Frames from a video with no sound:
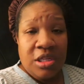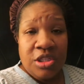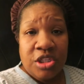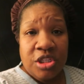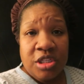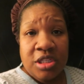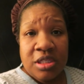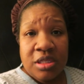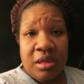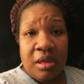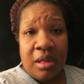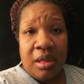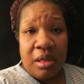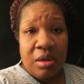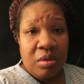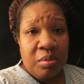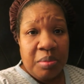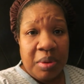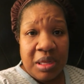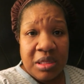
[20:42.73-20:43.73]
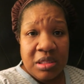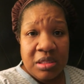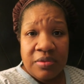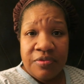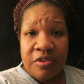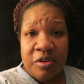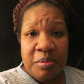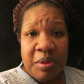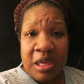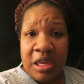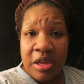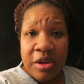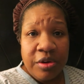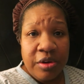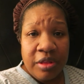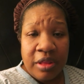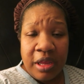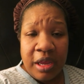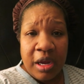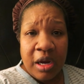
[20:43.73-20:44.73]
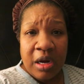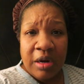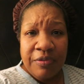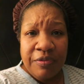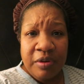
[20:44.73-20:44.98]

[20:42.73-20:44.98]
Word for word: just little bits from here and there